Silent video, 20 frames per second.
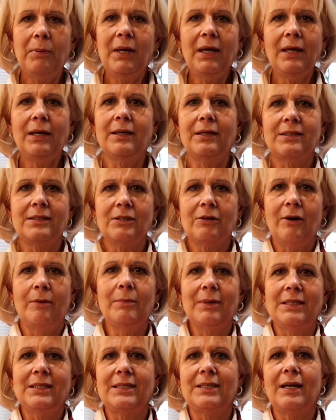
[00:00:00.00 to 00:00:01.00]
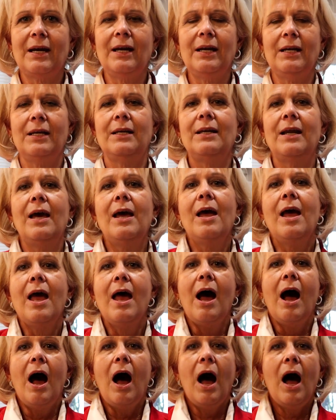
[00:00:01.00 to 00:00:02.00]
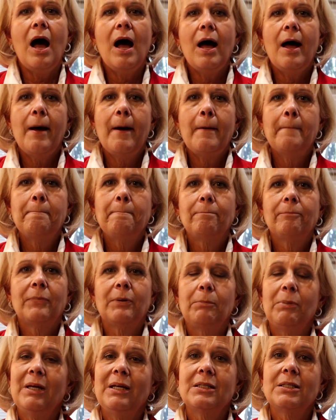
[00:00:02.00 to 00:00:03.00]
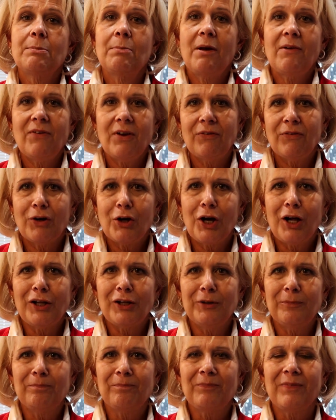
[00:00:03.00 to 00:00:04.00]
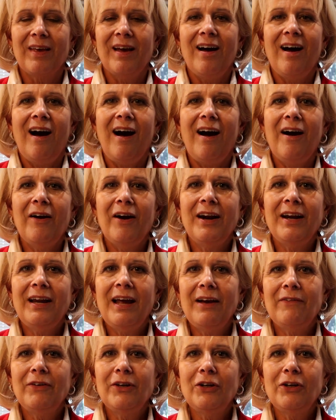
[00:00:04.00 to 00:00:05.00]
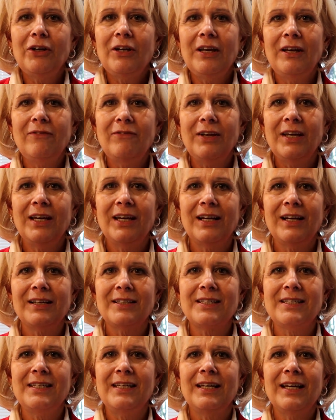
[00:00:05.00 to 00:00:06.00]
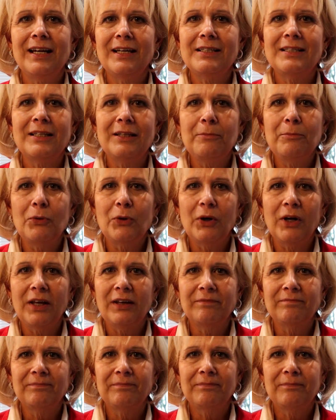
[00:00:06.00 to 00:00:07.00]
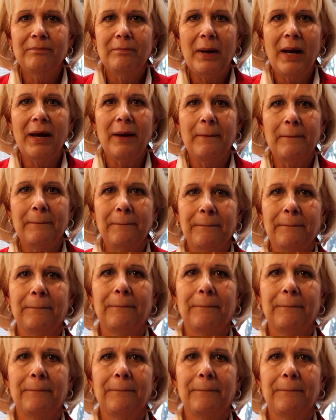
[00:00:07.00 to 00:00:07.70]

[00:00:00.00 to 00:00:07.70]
pink, so I'm excited. Um, pink's my favorite color. All right, have a good evening, and I'll see you guys in the morning. Bye.